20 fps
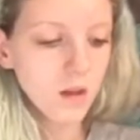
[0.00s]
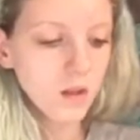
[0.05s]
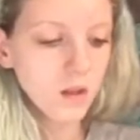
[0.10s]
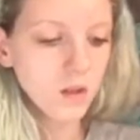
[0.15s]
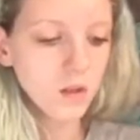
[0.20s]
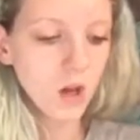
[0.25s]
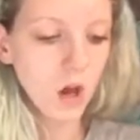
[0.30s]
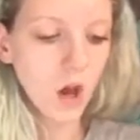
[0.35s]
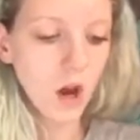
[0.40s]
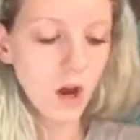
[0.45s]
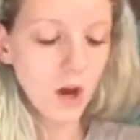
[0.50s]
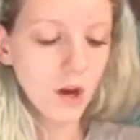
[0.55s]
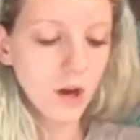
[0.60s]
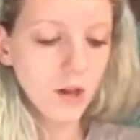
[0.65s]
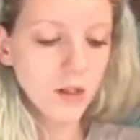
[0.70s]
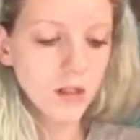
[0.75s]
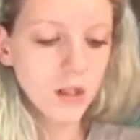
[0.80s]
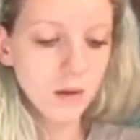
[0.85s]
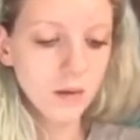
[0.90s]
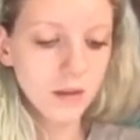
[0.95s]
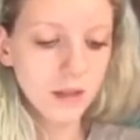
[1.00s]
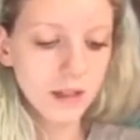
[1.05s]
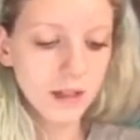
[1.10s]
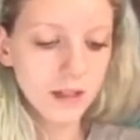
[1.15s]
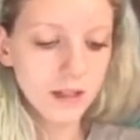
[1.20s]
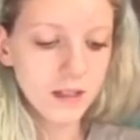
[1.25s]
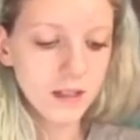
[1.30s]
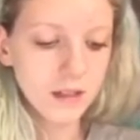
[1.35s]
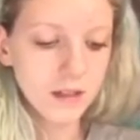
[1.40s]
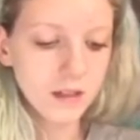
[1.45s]
so I'll start with
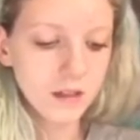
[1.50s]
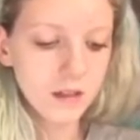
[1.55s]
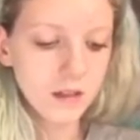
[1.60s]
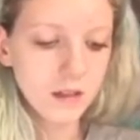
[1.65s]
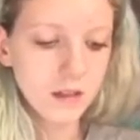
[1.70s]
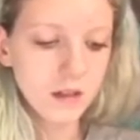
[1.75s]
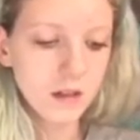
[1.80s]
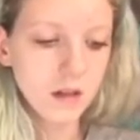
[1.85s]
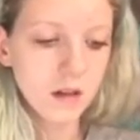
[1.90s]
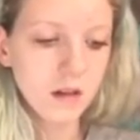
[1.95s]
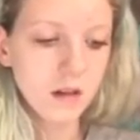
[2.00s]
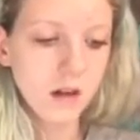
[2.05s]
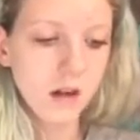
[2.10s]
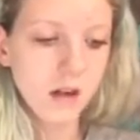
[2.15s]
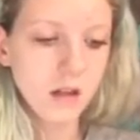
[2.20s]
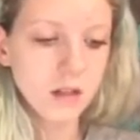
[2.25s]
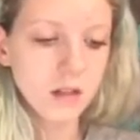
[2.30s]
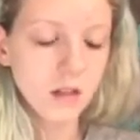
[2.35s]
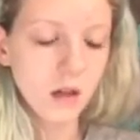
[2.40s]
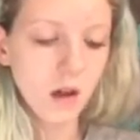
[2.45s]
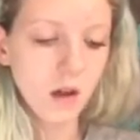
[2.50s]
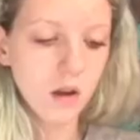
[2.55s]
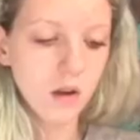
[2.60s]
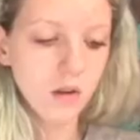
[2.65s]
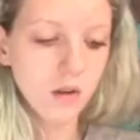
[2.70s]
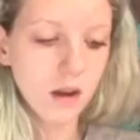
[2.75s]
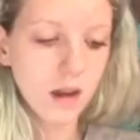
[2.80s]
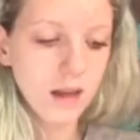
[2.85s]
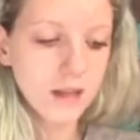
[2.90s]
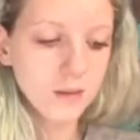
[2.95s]
this. So
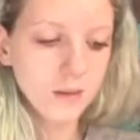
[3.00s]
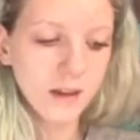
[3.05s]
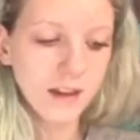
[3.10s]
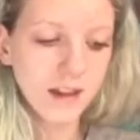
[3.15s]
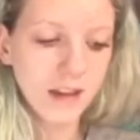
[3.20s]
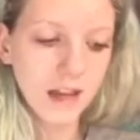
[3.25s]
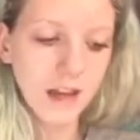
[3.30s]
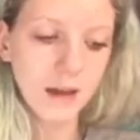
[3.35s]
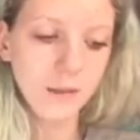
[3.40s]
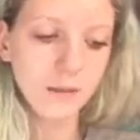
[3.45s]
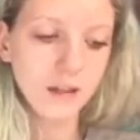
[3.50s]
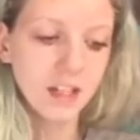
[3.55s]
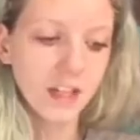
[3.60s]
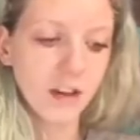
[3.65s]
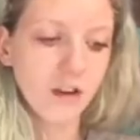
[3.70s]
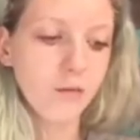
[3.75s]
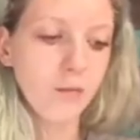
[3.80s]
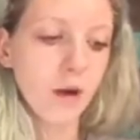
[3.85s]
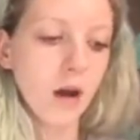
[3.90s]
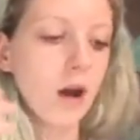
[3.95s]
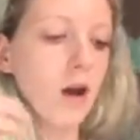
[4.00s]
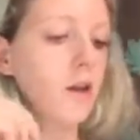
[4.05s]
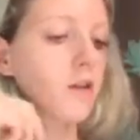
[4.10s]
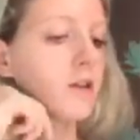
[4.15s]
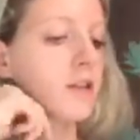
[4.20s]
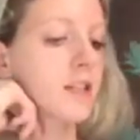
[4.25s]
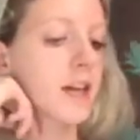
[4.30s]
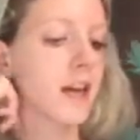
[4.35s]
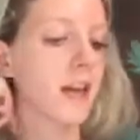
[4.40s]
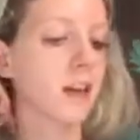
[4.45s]
it has my name, my date of birth,
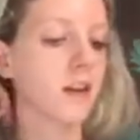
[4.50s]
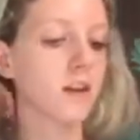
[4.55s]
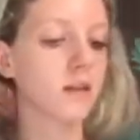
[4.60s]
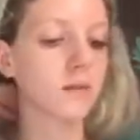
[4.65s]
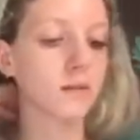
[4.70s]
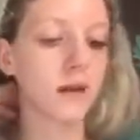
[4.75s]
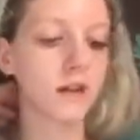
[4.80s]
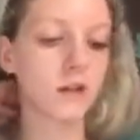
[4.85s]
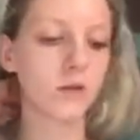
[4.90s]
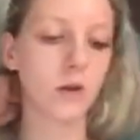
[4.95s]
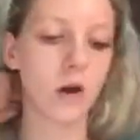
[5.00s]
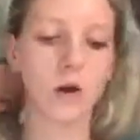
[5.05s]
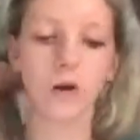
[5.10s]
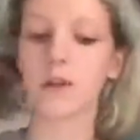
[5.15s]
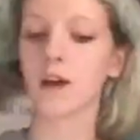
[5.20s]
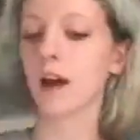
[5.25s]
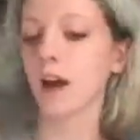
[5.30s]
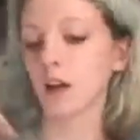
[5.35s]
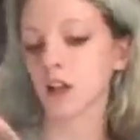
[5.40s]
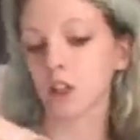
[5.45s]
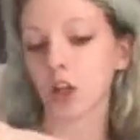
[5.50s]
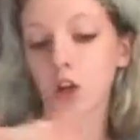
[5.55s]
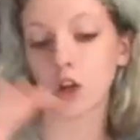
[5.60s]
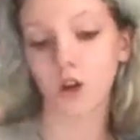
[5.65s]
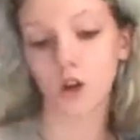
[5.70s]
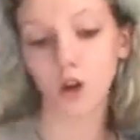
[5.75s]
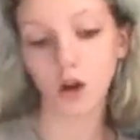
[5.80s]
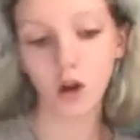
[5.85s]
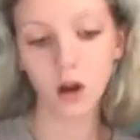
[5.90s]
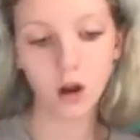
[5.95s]
detained on a mental health act,
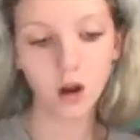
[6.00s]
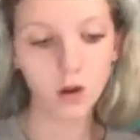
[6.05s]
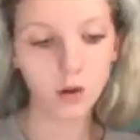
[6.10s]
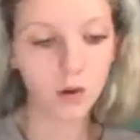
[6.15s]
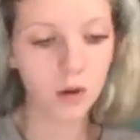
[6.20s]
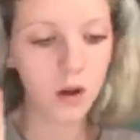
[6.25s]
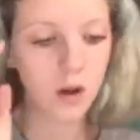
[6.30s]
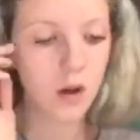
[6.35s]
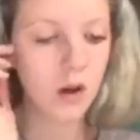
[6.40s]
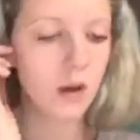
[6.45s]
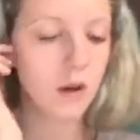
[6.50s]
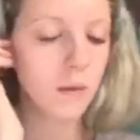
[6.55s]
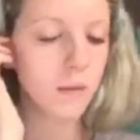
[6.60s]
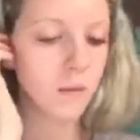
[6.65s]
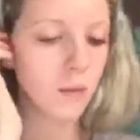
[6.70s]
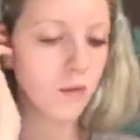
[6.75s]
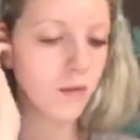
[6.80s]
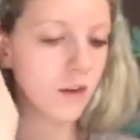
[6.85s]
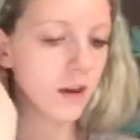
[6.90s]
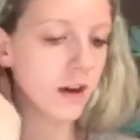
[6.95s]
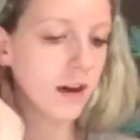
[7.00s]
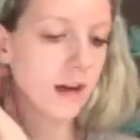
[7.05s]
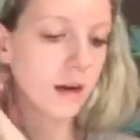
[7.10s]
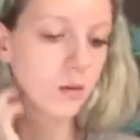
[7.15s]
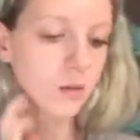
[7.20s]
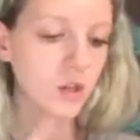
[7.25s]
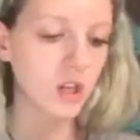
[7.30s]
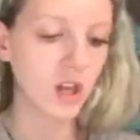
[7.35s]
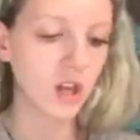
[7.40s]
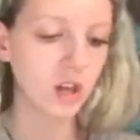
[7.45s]
no, preferred
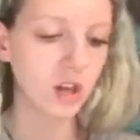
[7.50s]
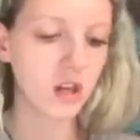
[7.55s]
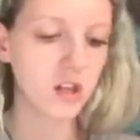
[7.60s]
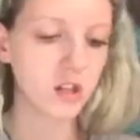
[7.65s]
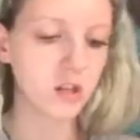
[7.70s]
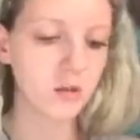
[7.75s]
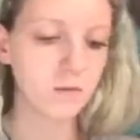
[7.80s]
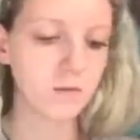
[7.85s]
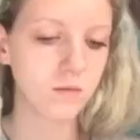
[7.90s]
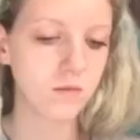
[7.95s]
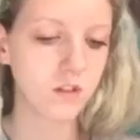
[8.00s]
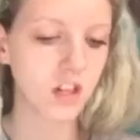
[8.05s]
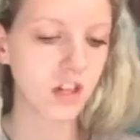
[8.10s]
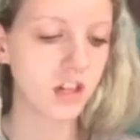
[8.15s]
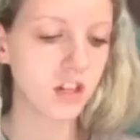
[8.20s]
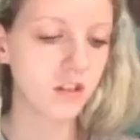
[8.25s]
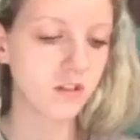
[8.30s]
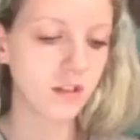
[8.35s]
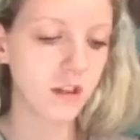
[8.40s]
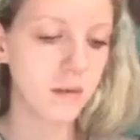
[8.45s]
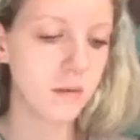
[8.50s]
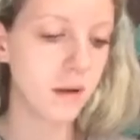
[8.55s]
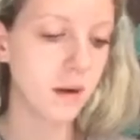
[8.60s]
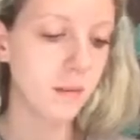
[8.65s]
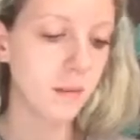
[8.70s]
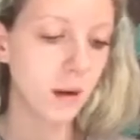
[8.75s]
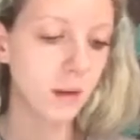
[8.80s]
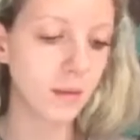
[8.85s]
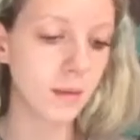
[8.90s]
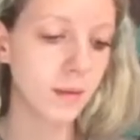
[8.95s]
language English, gender female,
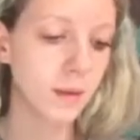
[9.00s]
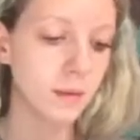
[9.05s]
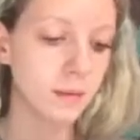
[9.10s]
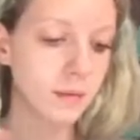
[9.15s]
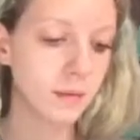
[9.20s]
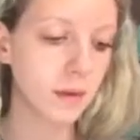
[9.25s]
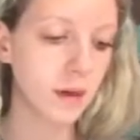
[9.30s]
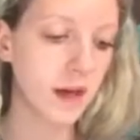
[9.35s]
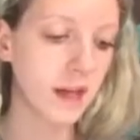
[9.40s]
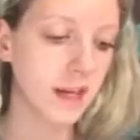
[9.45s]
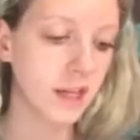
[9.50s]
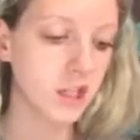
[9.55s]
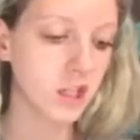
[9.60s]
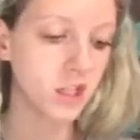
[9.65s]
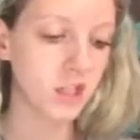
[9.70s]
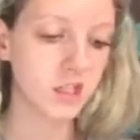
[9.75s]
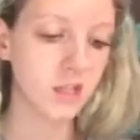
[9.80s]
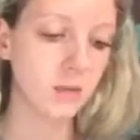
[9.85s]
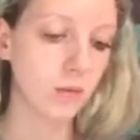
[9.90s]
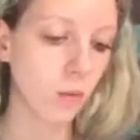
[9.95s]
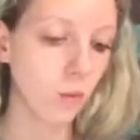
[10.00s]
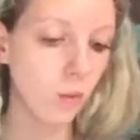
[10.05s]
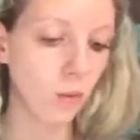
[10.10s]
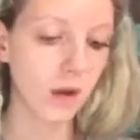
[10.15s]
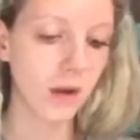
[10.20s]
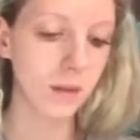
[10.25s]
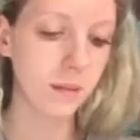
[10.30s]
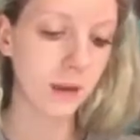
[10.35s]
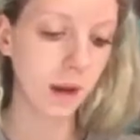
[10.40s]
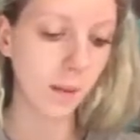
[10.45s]
blah blah blah blah, NHS number,
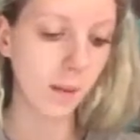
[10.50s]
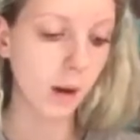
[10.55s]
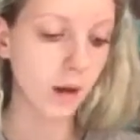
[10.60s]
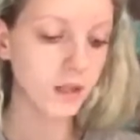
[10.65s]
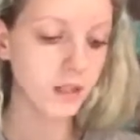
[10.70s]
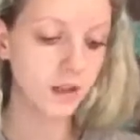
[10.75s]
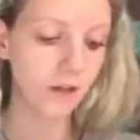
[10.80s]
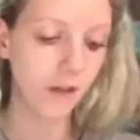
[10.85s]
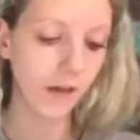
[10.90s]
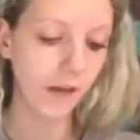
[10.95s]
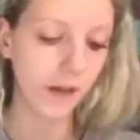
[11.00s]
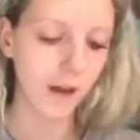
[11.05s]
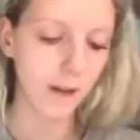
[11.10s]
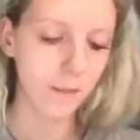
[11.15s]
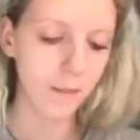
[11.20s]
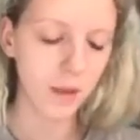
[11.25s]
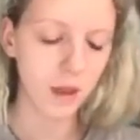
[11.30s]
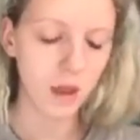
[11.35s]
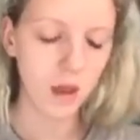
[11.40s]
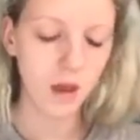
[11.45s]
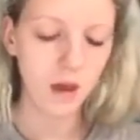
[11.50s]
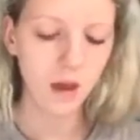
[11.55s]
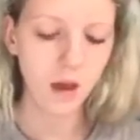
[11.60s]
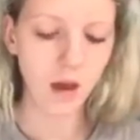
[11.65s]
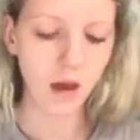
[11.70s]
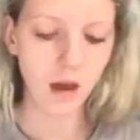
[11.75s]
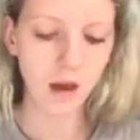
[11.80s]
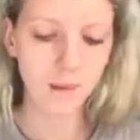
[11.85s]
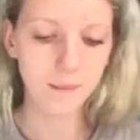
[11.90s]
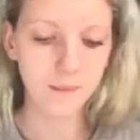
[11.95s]
weight, BMI, stuff like
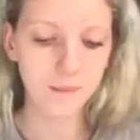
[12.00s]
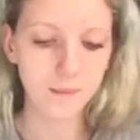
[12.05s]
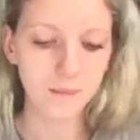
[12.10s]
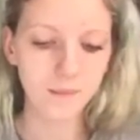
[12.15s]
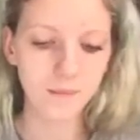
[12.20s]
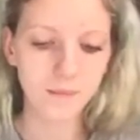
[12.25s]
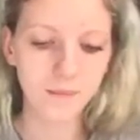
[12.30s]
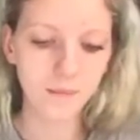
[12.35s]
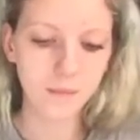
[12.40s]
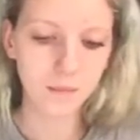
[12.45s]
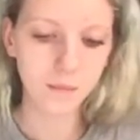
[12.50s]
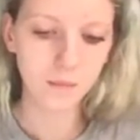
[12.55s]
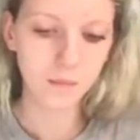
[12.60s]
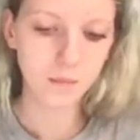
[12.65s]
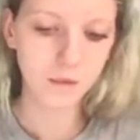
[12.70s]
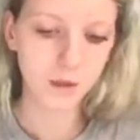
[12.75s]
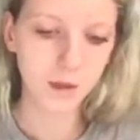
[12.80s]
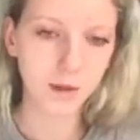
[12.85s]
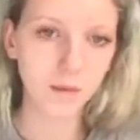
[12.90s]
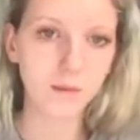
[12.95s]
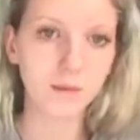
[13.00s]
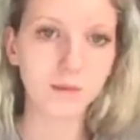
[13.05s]
that. So